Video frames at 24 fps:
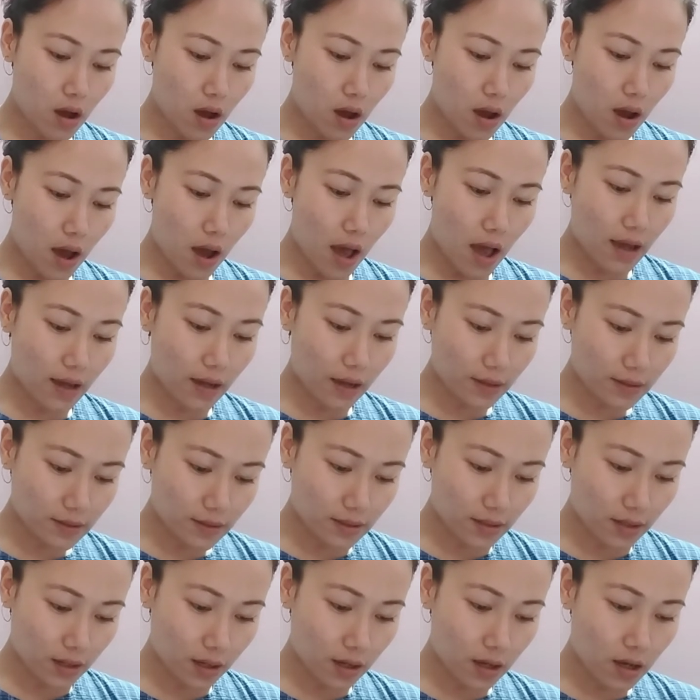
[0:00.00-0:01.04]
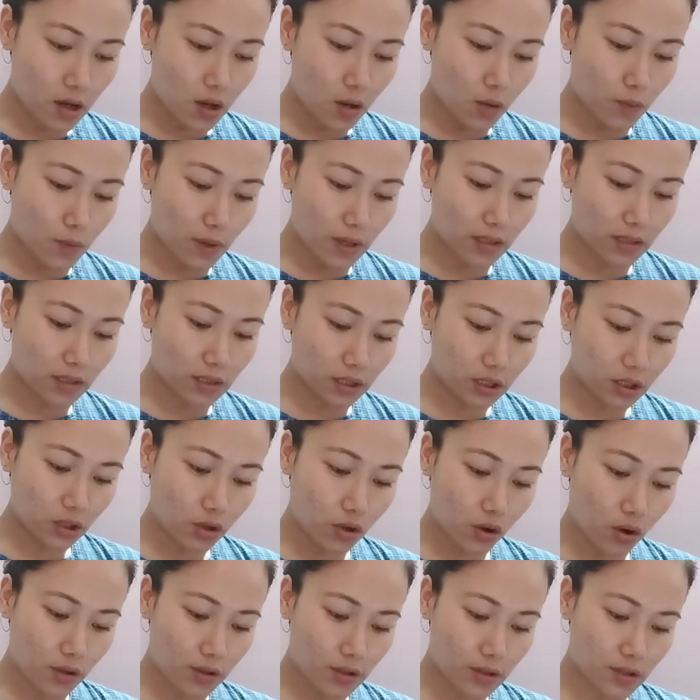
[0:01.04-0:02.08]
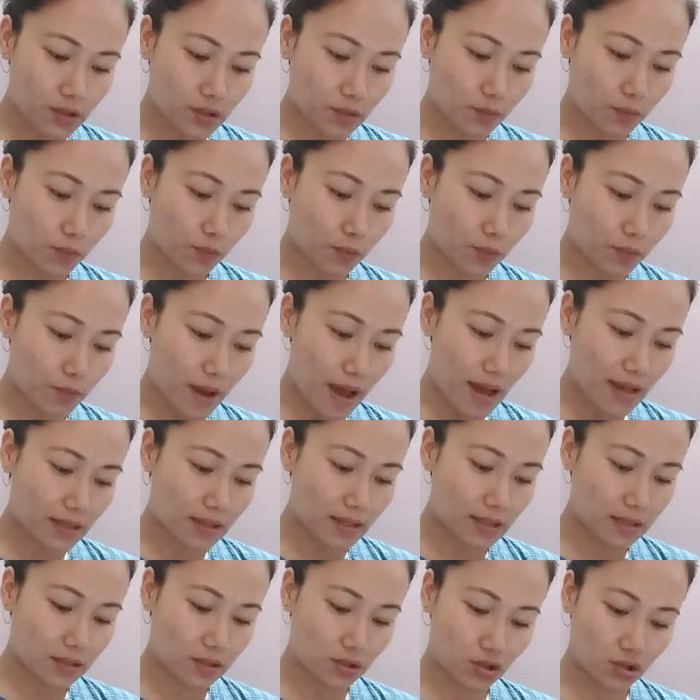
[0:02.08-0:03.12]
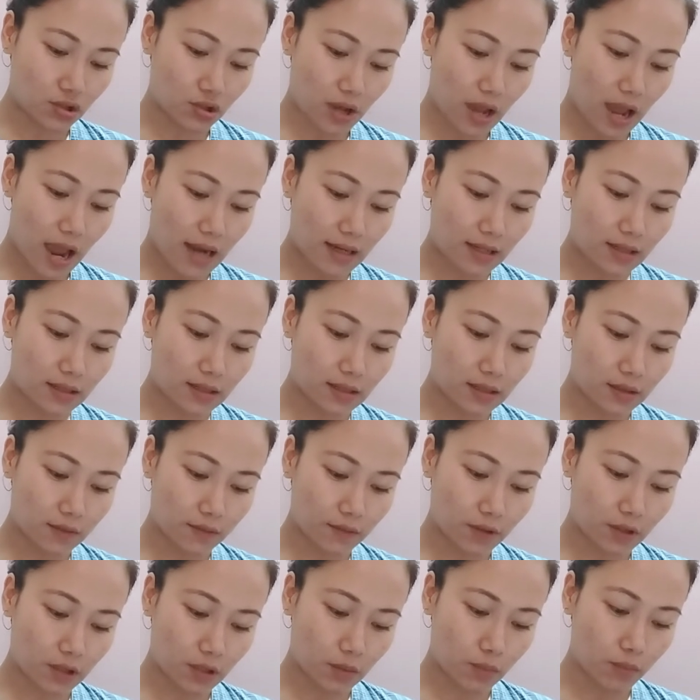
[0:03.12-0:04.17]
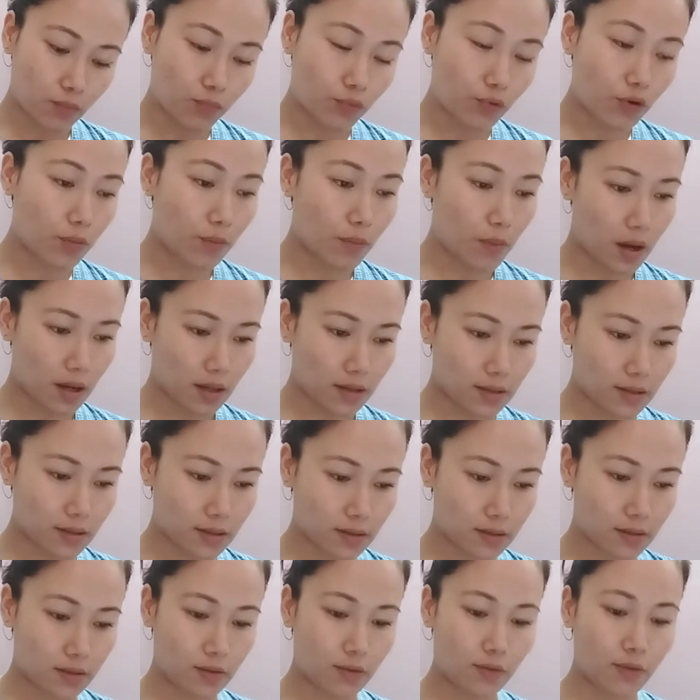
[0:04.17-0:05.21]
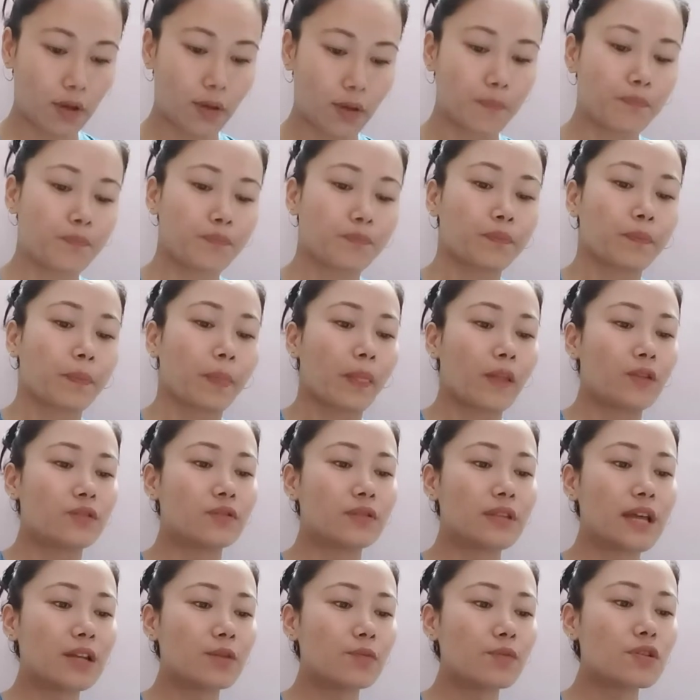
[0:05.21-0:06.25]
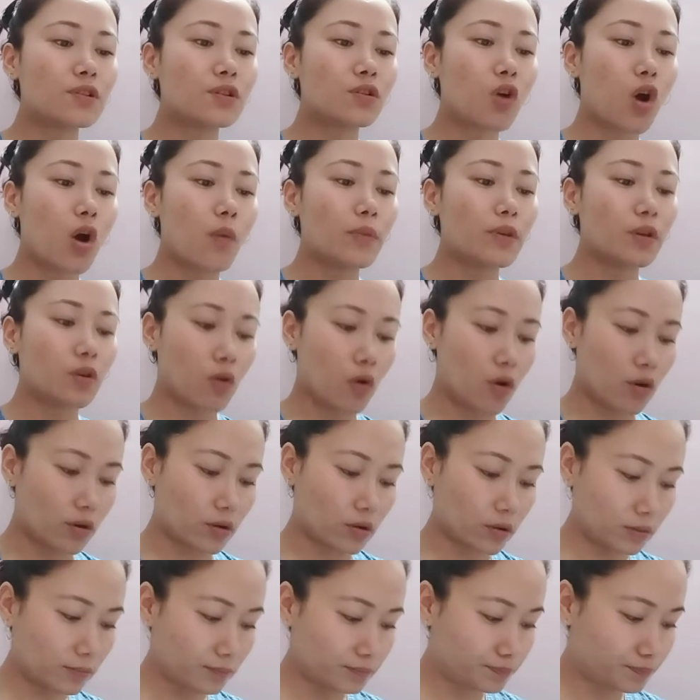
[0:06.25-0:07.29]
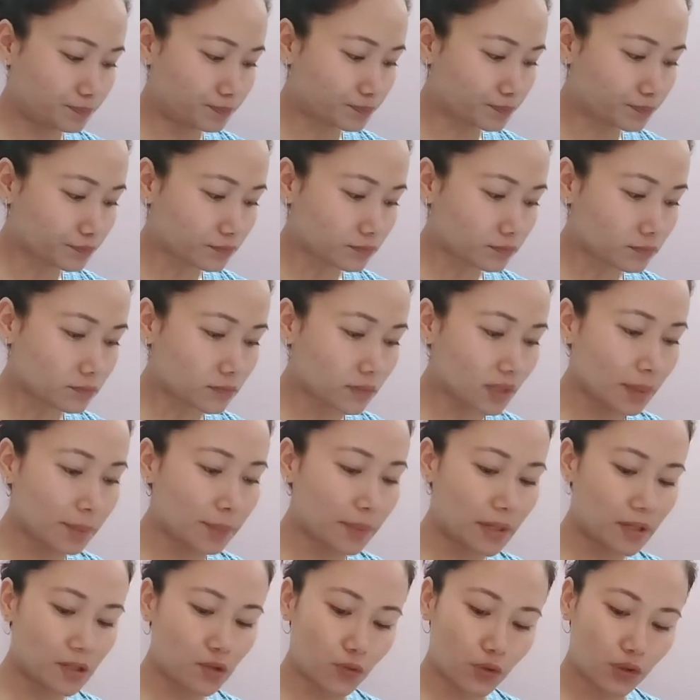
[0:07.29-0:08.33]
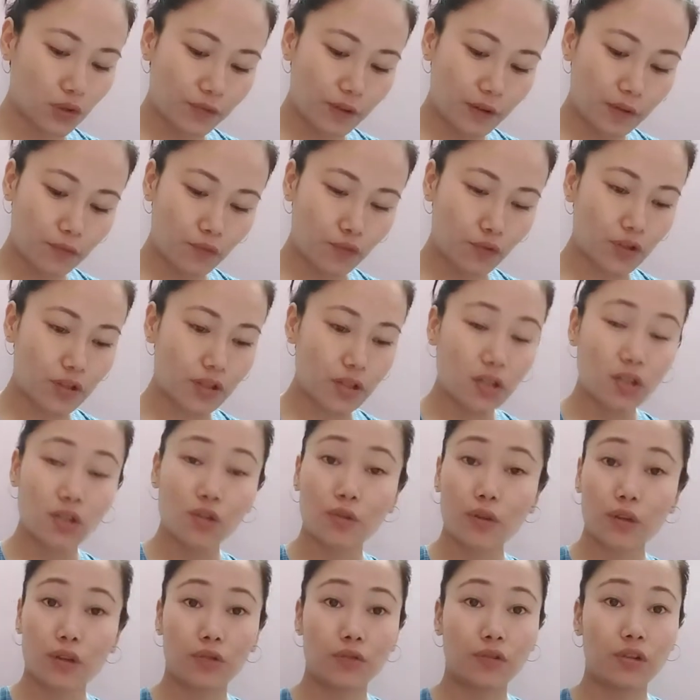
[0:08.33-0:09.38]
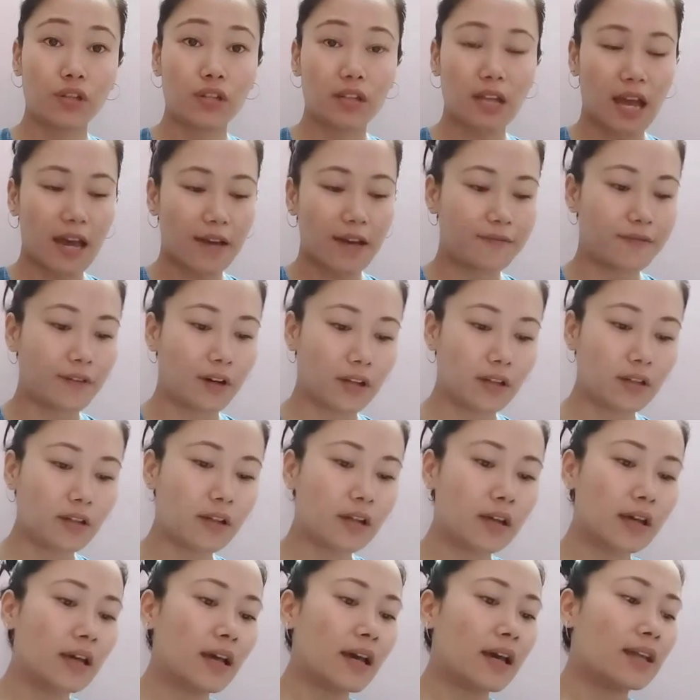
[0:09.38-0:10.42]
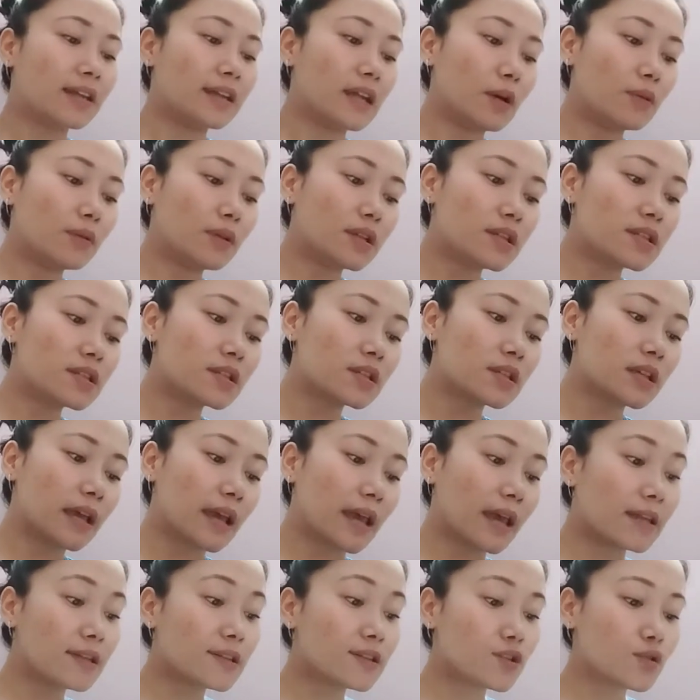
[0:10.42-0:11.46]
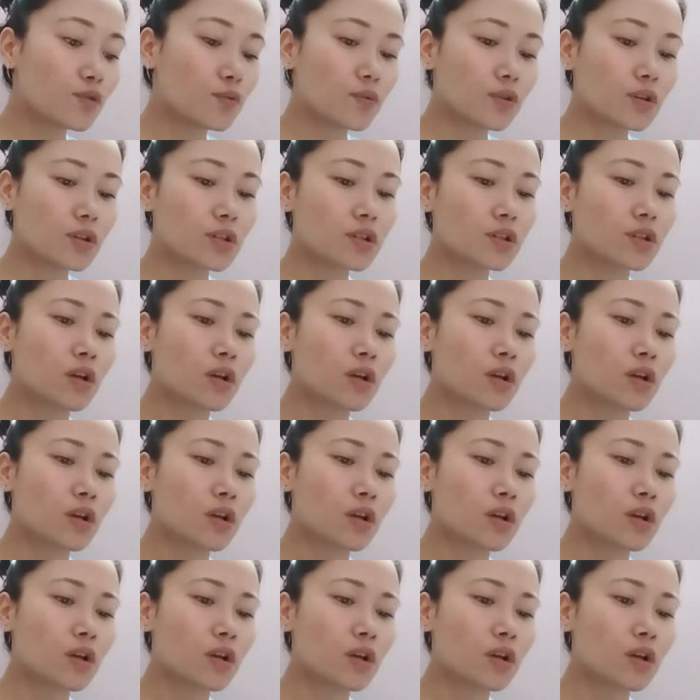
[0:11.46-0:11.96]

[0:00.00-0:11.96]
Arkansas. When he got his report back, his teacher had given him 4 marks. Okay, so that was a comic corner, page 25 and 26. You can read and have fun. Now let's head towards